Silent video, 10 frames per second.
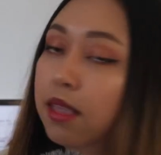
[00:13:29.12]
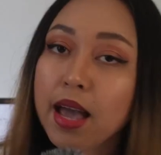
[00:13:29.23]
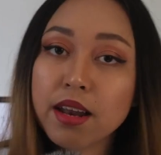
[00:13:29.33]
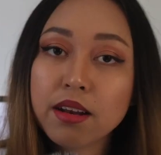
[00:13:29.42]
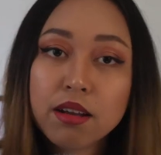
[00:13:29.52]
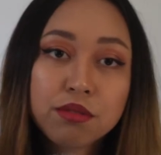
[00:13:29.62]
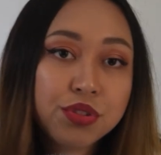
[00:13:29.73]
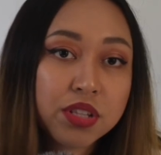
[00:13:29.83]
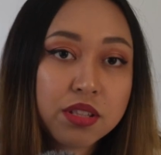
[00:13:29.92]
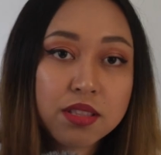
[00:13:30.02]
I don't know,
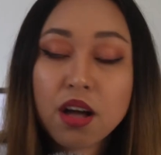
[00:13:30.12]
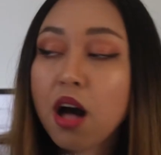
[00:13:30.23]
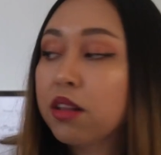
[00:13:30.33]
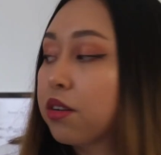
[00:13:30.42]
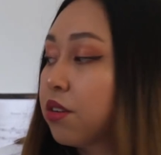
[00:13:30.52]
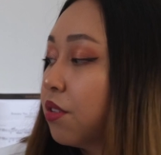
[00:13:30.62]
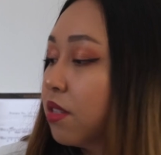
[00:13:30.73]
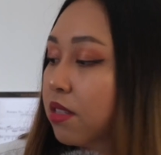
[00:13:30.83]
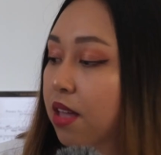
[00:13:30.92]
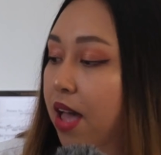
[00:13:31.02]
just the
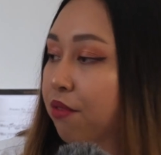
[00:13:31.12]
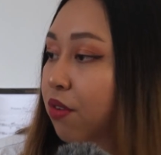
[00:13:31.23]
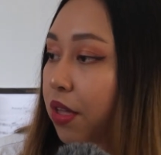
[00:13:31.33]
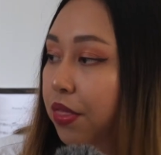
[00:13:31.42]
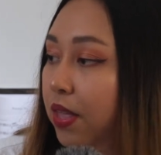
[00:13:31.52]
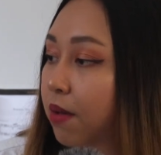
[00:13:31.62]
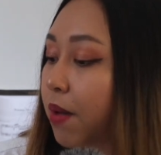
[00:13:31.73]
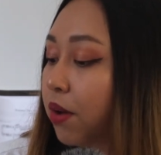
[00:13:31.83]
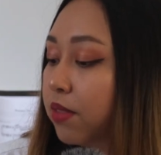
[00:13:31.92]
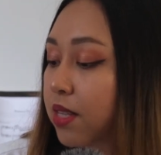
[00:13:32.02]
colors, everything
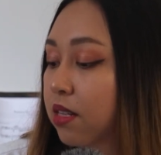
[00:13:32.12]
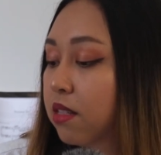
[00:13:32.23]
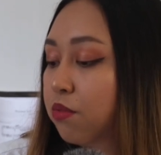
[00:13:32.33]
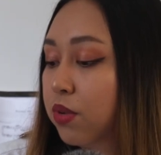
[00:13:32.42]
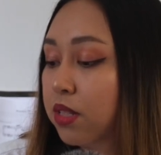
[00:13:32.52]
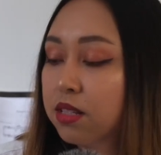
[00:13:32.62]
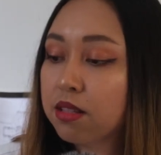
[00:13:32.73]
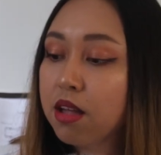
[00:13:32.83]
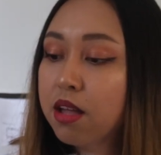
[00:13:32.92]
about this was,